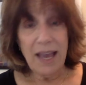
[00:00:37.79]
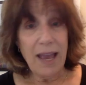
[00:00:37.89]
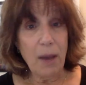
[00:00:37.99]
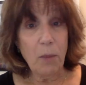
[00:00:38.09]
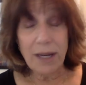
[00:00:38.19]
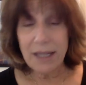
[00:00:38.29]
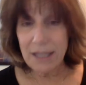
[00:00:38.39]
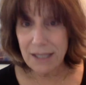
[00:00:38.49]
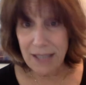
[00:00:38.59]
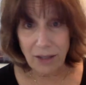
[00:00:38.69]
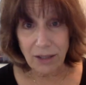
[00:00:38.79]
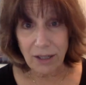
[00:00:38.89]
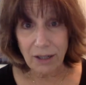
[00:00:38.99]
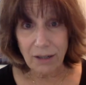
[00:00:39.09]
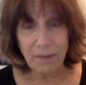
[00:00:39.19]
And what is out
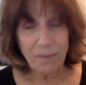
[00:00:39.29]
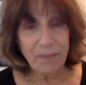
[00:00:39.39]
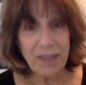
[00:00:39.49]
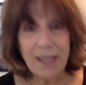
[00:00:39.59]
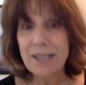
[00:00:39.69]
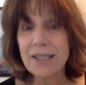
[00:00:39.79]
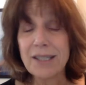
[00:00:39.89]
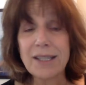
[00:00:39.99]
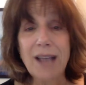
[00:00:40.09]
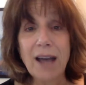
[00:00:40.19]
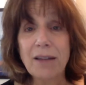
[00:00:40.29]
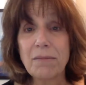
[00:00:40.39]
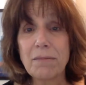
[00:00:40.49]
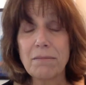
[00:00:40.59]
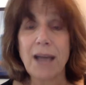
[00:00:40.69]
there is not
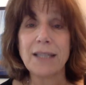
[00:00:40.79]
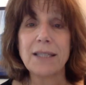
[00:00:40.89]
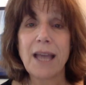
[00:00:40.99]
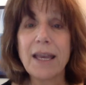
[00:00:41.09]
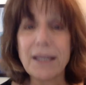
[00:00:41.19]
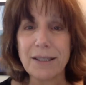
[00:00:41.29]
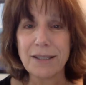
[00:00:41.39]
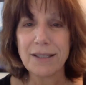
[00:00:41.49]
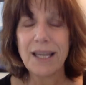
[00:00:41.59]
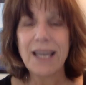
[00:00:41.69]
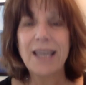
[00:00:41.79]
my taste.